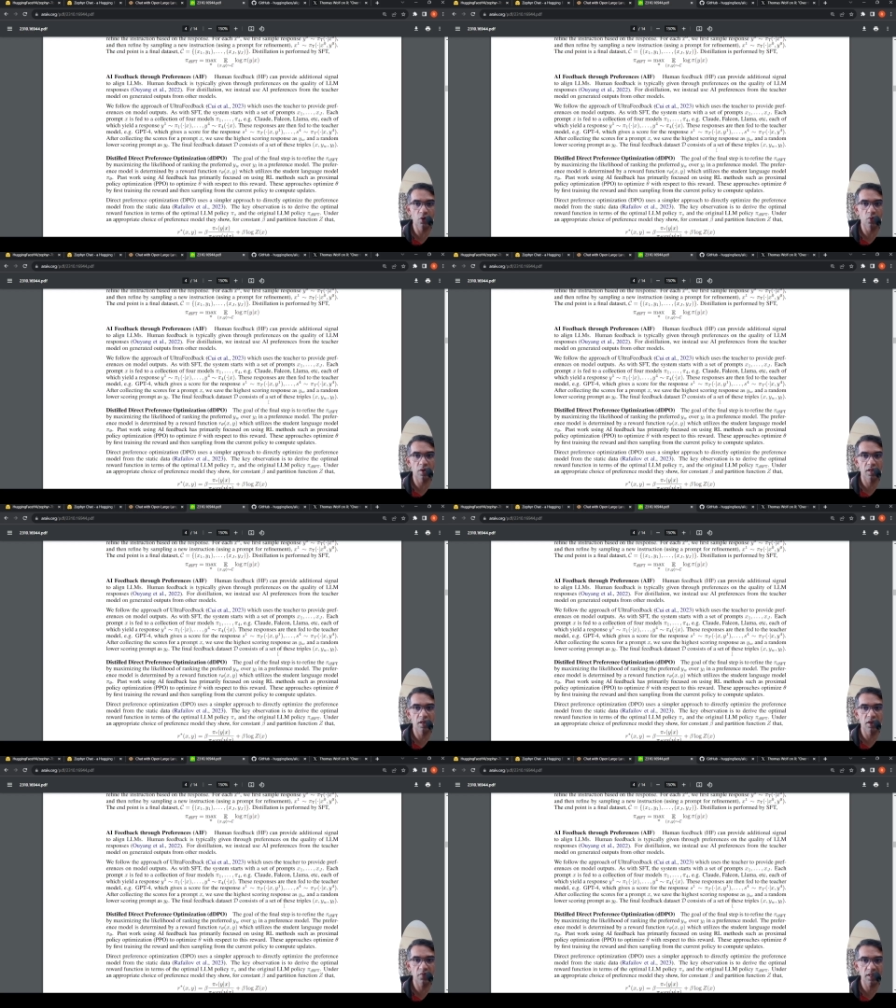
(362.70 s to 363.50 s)
over
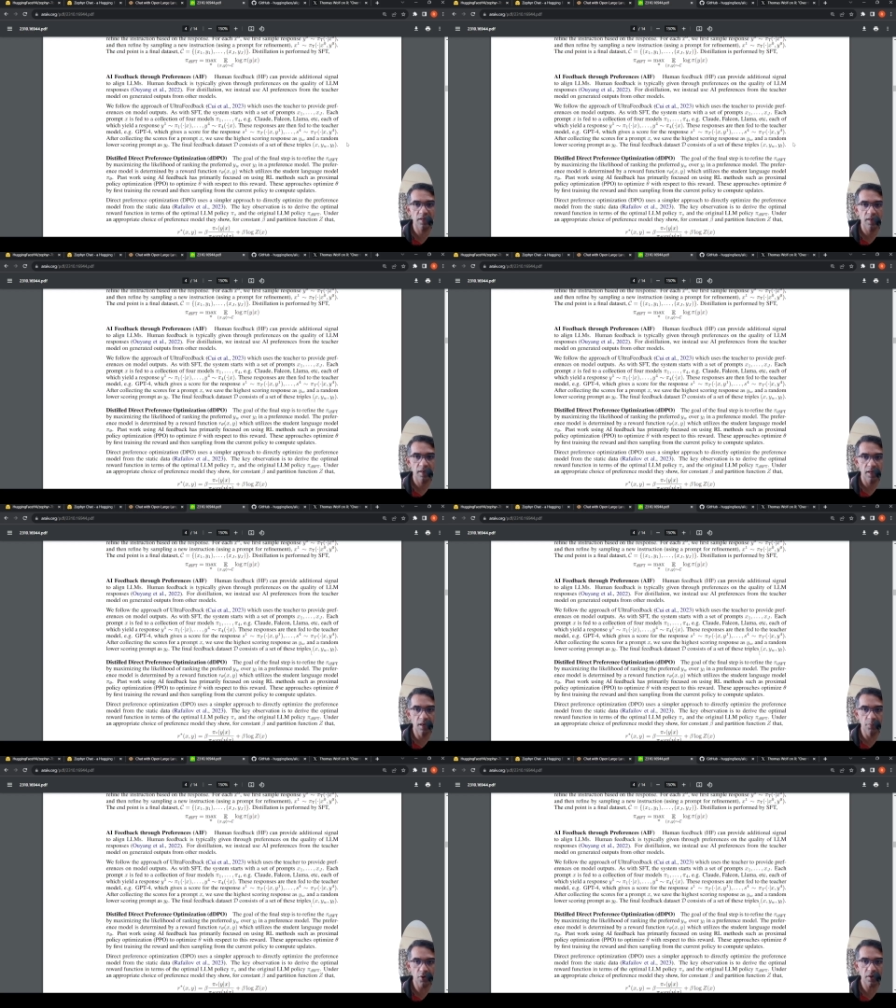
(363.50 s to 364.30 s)
here with
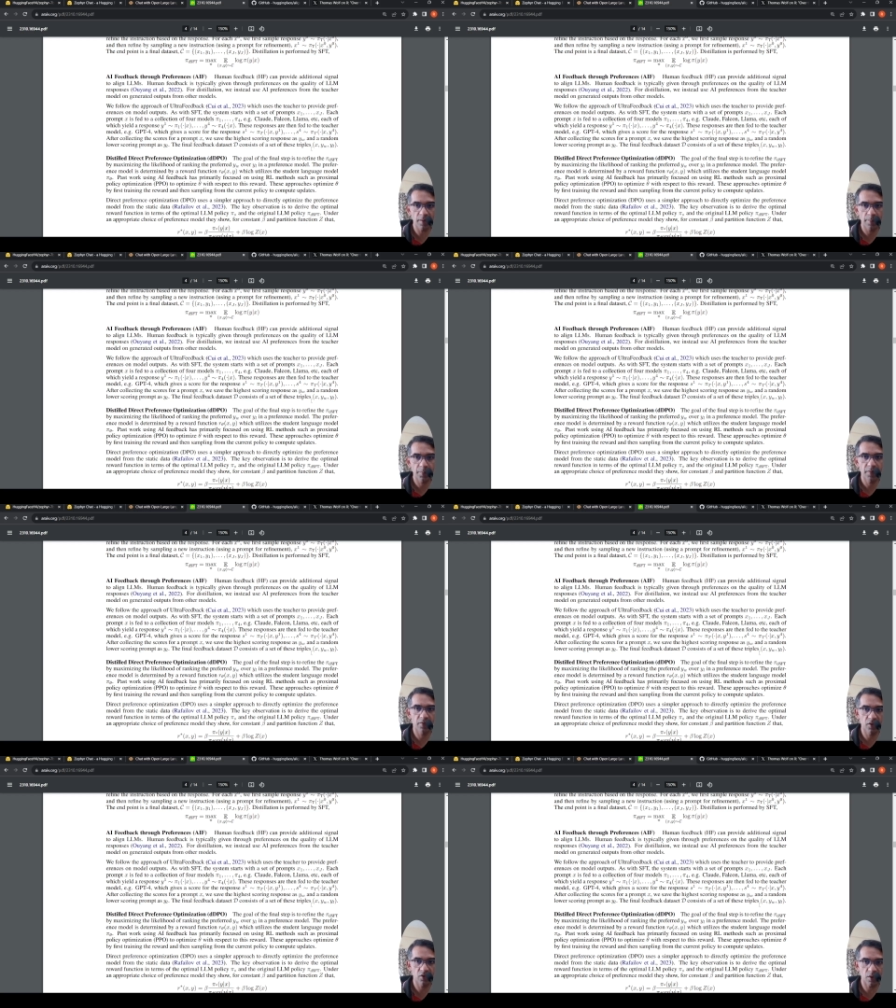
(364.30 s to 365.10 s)
input,
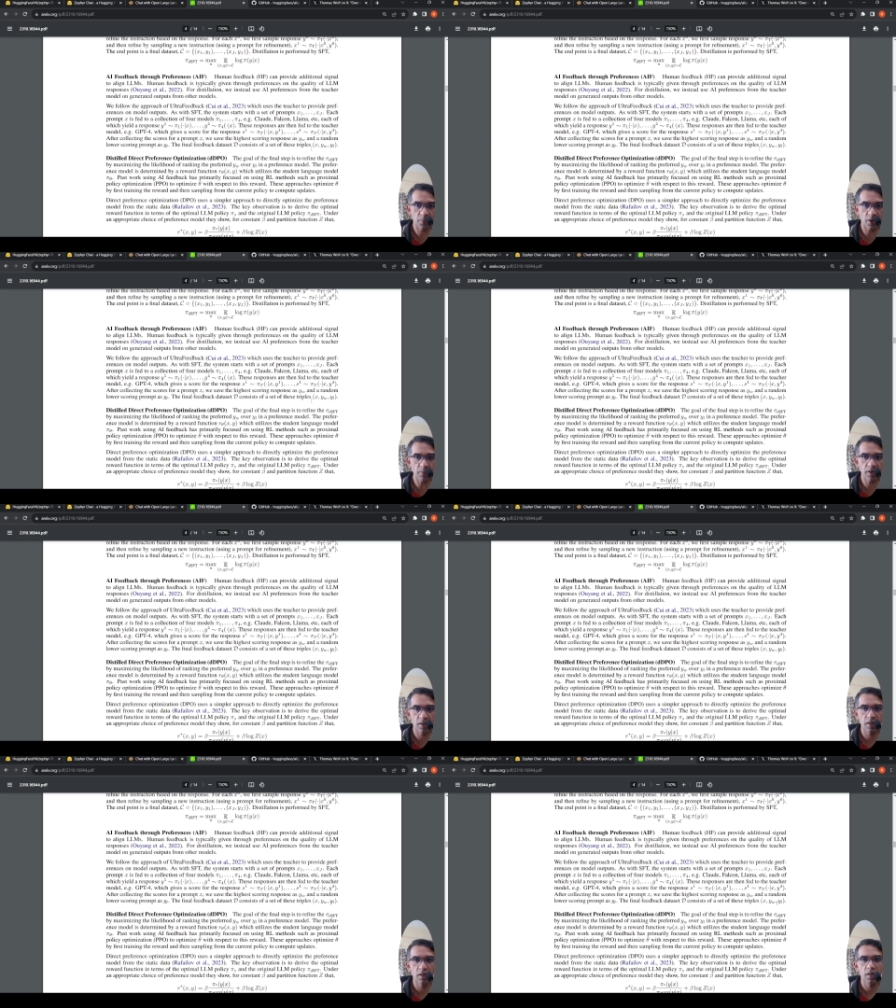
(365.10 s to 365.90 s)
which is your prompt,
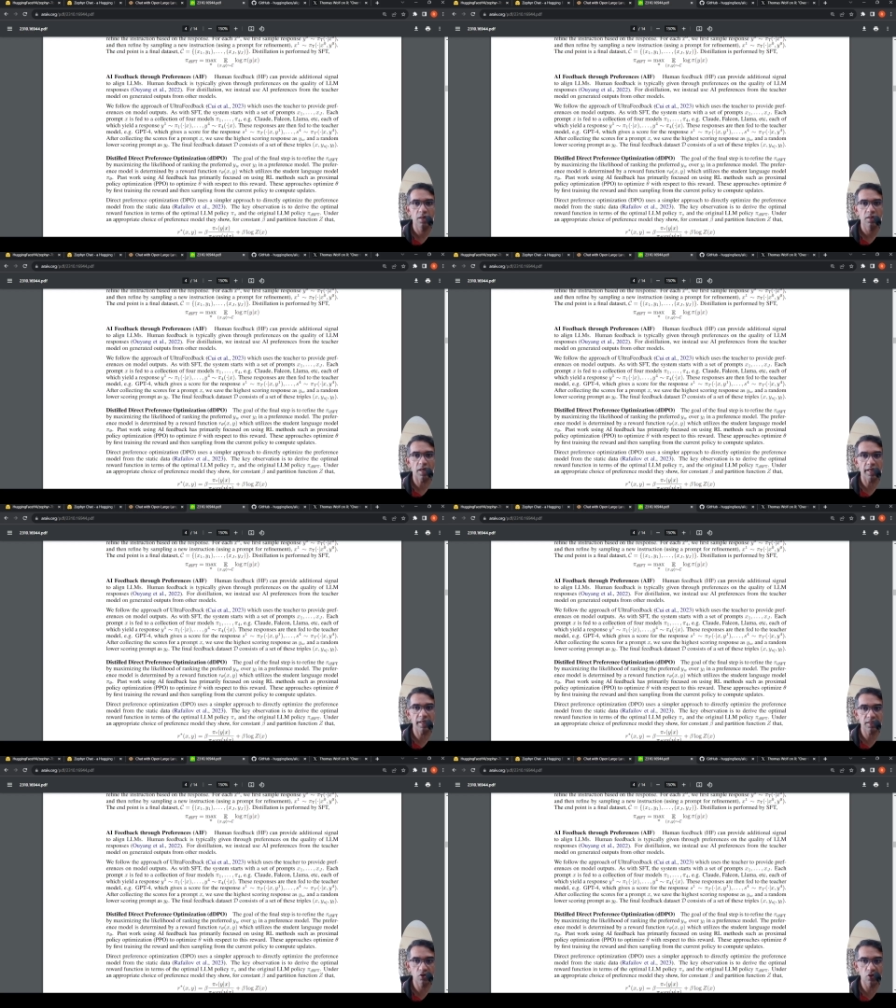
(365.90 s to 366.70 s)
the
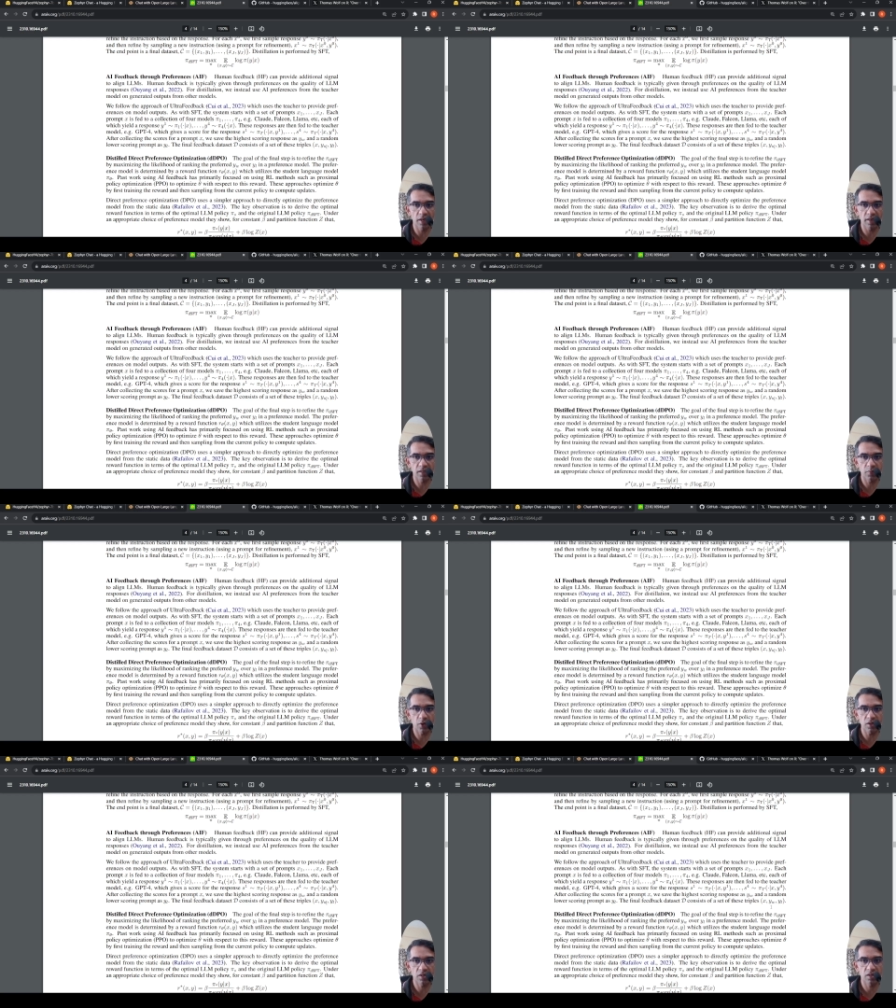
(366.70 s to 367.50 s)
highest scoring
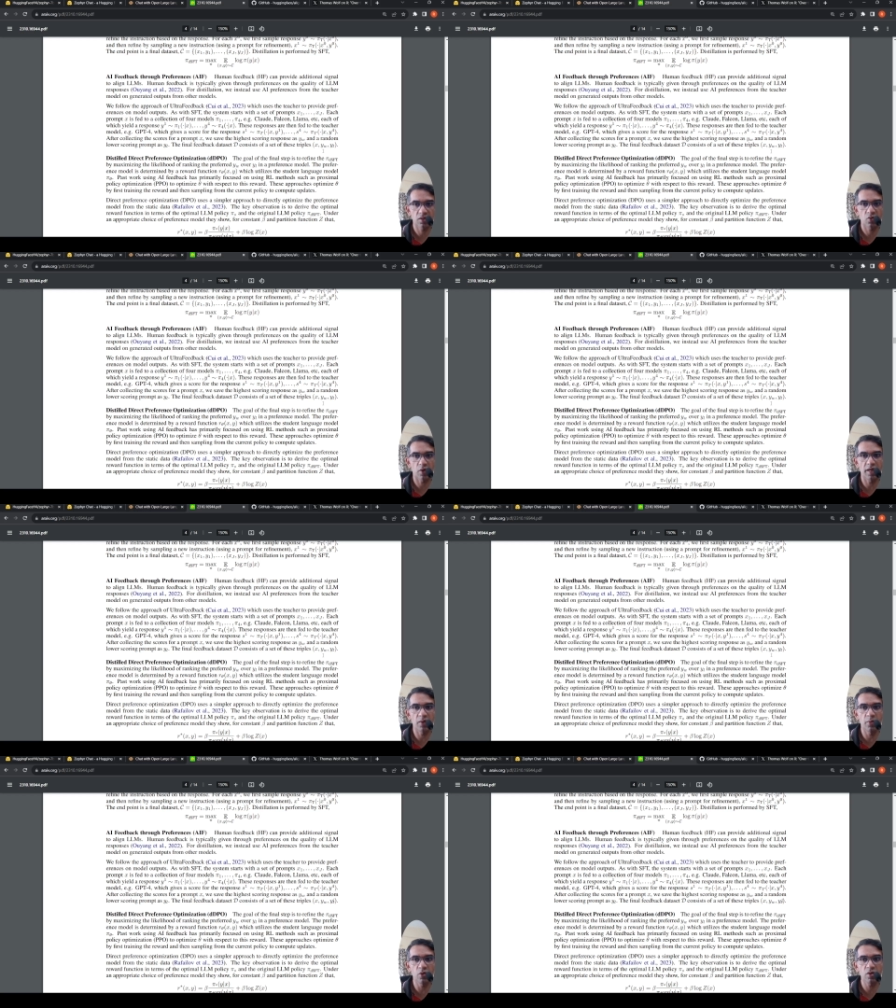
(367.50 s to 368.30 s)
response
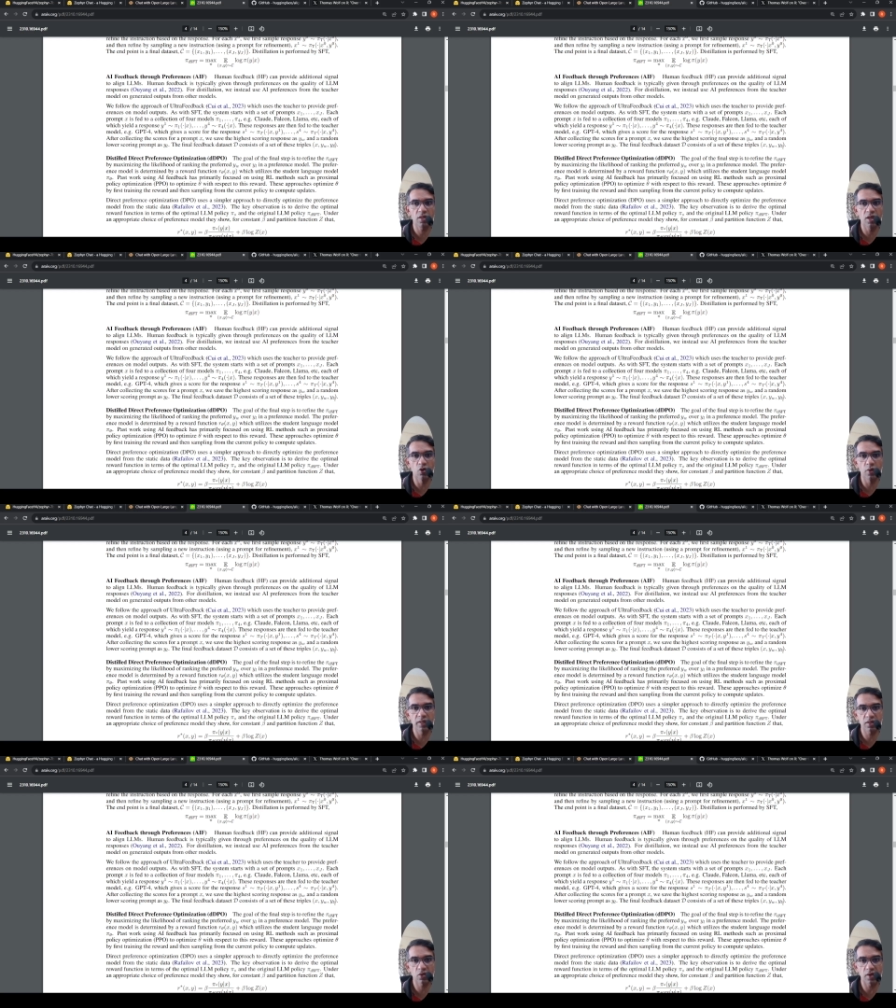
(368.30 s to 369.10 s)
YW, the
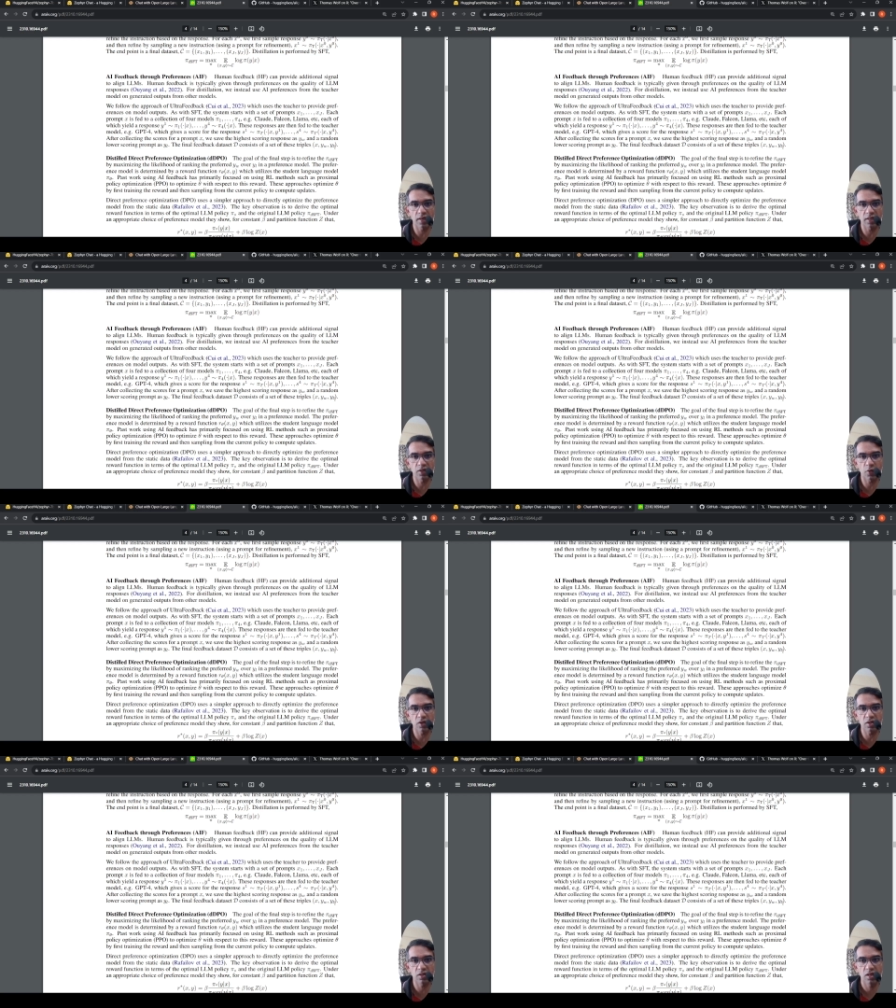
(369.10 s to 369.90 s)
lowest scoring
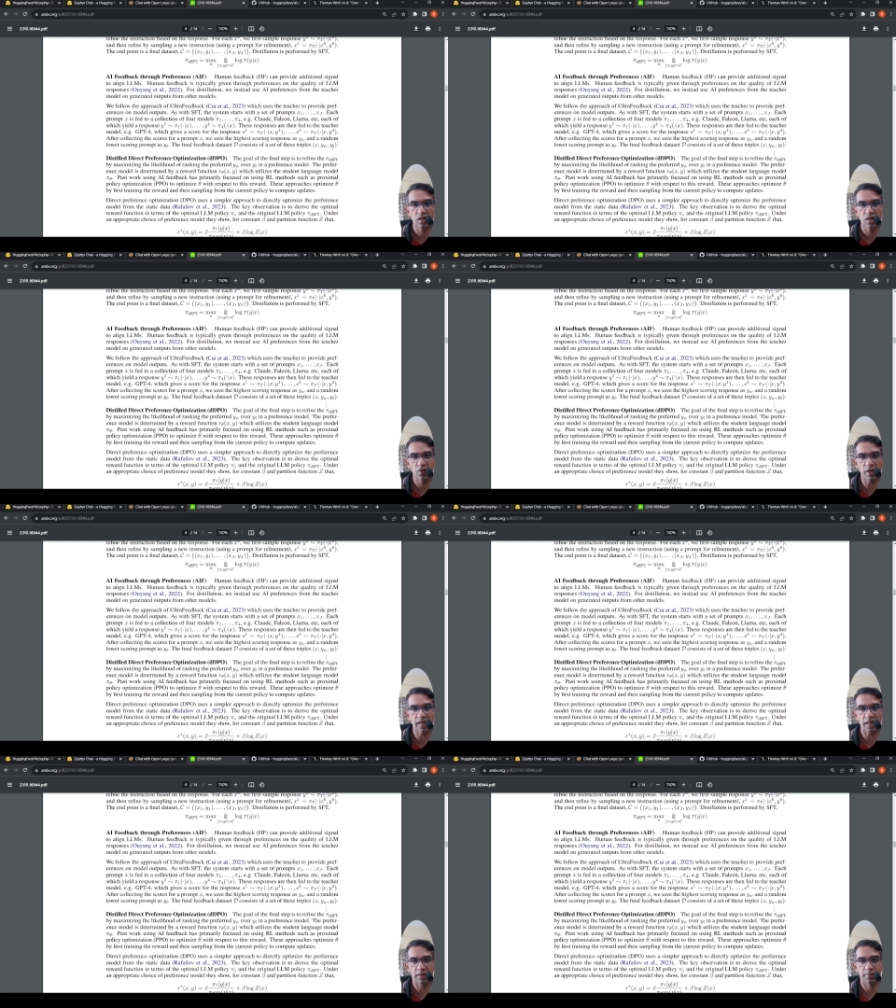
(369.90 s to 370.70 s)
response YL.